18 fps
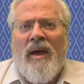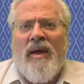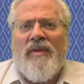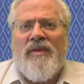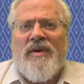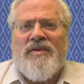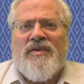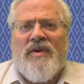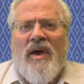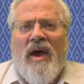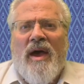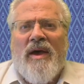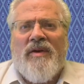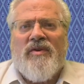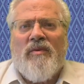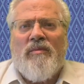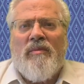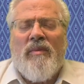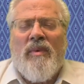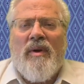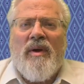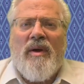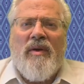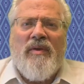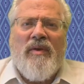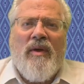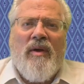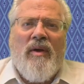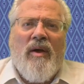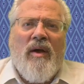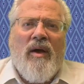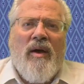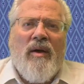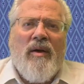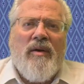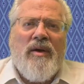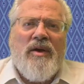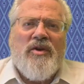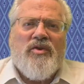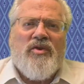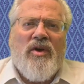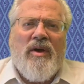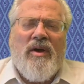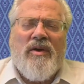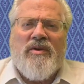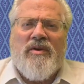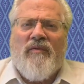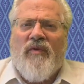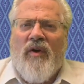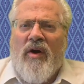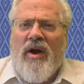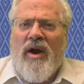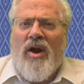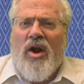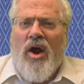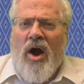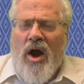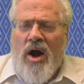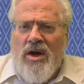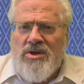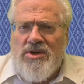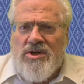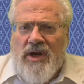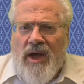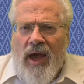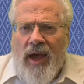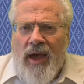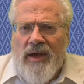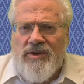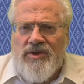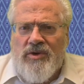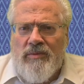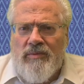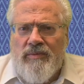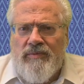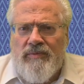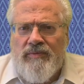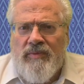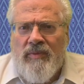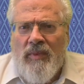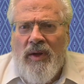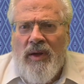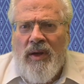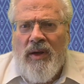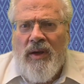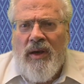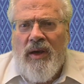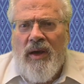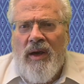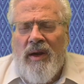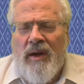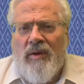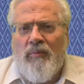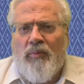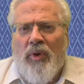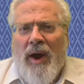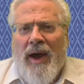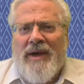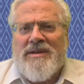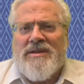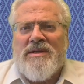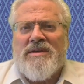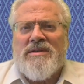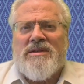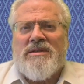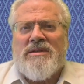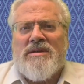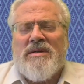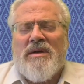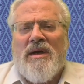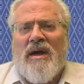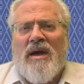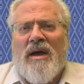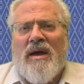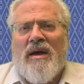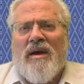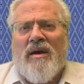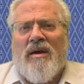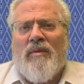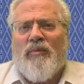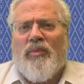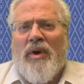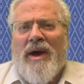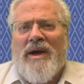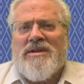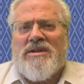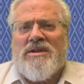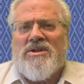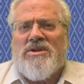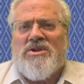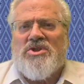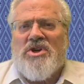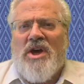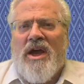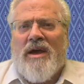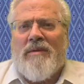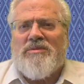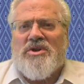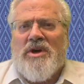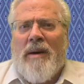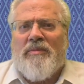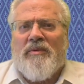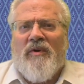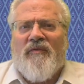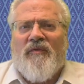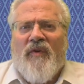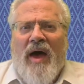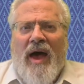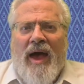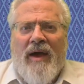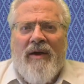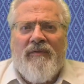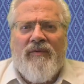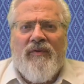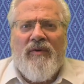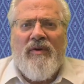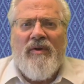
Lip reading: This chiasm is a very large chiasm. It comprises Jacob chapter 5,